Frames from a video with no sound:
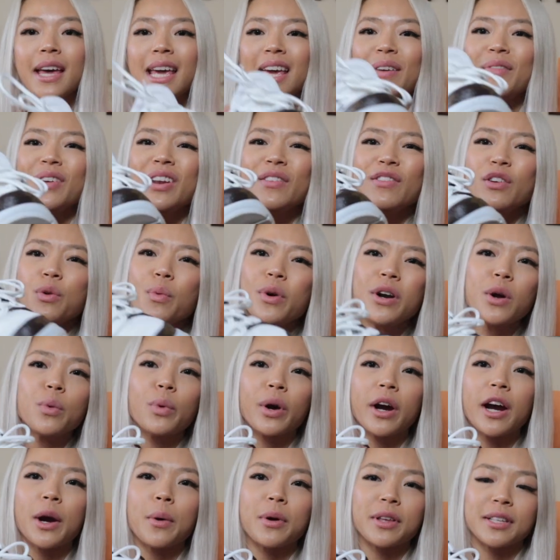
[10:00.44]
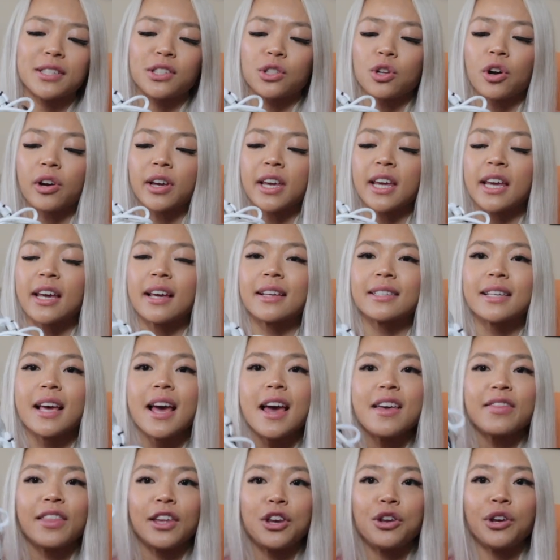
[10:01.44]
even if you want to wear it with stockings,
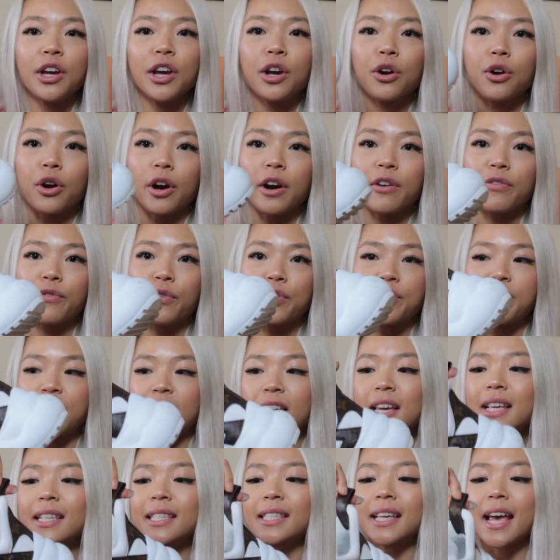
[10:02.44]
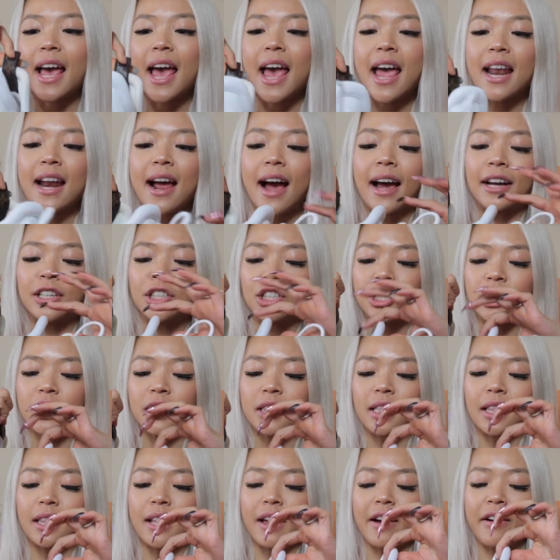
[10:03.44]
then you can go for this. And I just
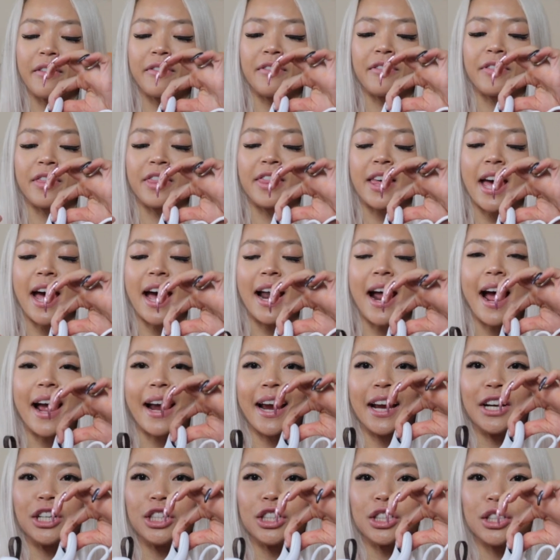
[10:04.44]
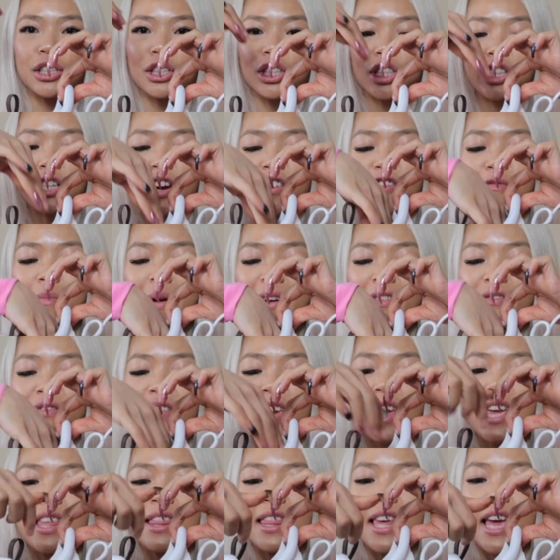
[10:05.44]
love that I can just shove my
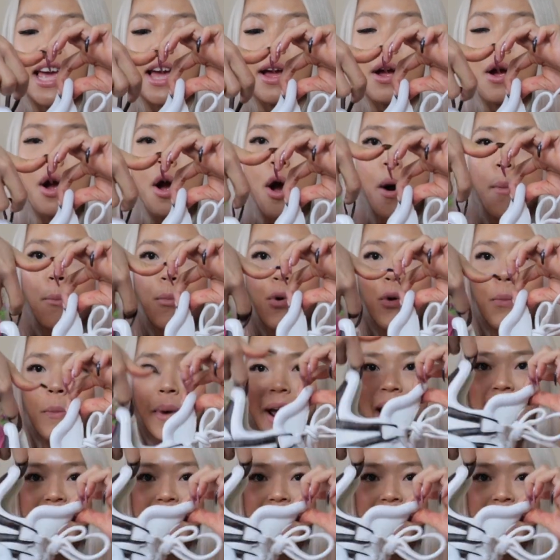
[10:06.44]
feet in there, put my